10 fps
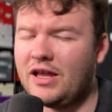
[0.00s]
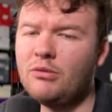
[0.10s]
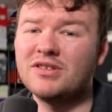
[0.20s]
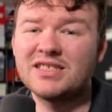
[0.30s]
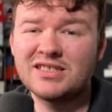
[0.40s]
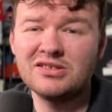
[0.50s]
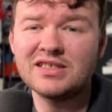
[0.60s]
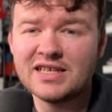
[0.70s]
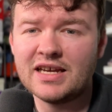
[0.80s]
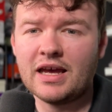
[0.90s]
still
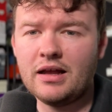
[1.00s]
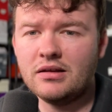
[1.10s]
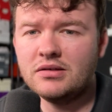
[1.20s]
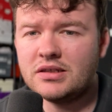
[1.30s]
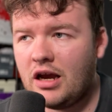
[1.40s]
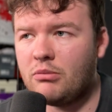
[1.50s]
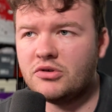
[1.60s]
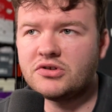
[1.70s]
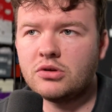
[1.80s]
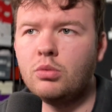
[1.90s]
take L's and
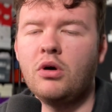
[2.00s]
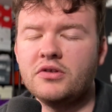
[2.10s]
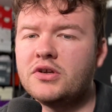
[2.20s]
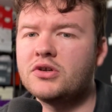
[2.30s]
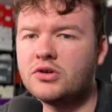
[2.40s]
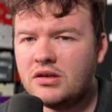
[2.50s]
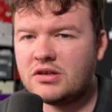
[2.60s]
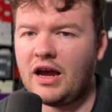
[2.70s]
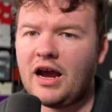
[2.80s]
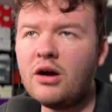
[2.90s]
will still want this shoe.
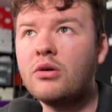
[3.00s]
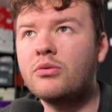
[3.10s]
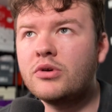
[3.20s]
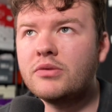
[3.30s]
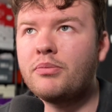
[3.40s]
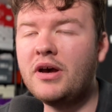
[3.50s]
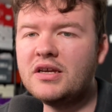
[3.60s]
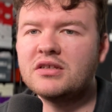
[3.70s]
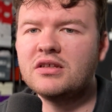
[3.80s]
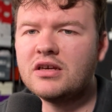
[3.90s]
So I would
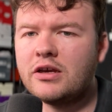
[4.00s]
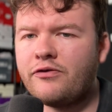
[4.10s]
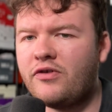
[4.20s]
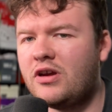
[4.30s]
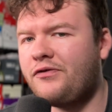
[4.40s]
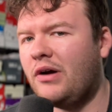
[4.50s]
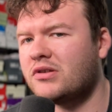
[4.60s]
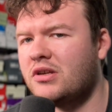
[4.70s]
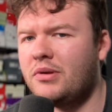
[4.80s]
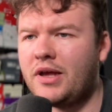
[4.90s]
personally, if I
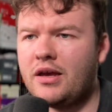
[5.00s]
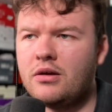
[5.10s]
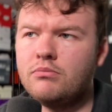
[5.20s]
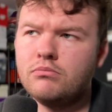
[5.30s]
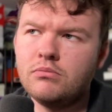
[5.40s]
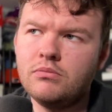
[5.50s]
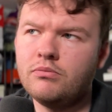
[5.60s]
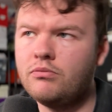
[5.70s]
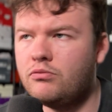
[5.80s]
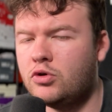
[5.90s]
was going to like,
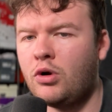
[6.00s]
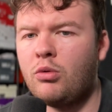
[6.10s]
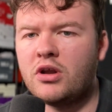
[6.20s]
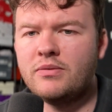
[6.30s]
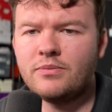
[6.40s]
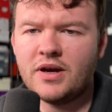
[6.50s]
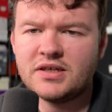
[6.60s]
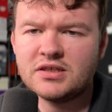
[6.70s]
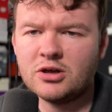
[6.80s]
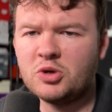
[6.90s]
do I want to
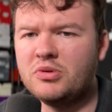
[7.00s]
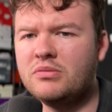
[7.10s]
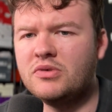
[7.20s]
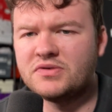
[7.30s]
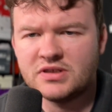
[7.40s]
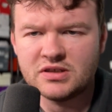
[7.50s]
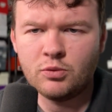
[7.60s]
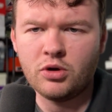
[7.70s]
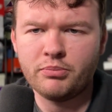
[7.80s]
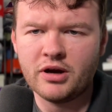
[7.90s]
invest a couple of months
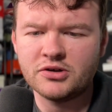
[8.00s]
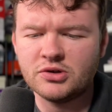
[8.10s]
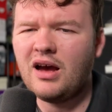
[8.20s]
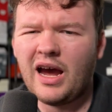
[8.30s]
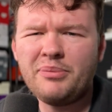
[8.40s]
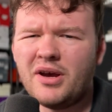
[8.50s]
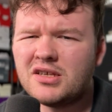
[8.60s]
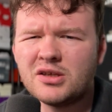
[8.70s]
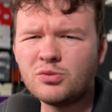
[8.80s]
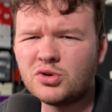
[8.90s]
into one pair of shoes? I
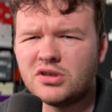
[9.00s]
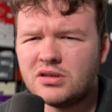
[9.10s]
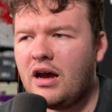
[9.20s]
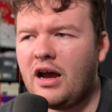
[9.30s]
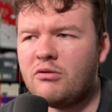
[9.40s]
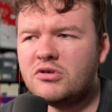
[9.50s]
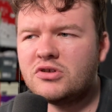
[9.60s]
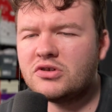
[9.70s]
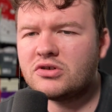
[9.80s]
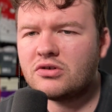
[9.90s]
personally wouldn't. I would
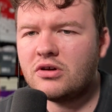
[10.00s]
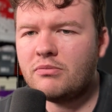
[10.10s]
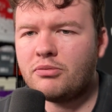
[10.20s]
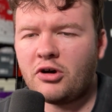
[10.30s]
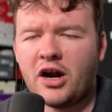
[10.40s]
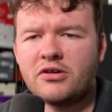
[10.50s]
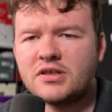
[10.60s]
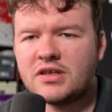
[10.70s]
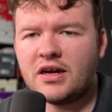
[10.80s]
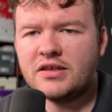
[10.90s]
just
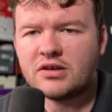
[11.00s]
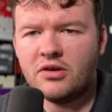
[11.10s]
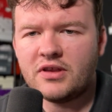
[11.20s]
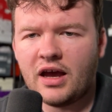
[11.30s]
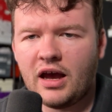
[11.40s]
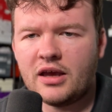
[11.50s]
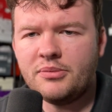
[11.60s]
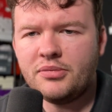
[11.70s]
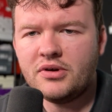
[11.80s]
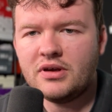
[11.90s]
prioritize on the
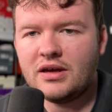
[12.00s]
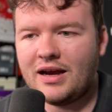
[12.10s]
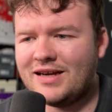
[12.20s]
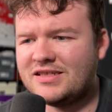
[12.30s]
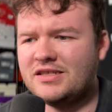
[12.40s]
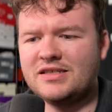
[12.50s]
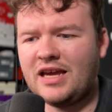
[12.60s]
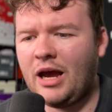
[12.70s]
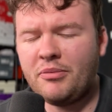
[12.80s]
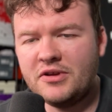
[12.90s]
hype as it's
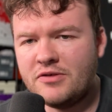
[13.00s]
happening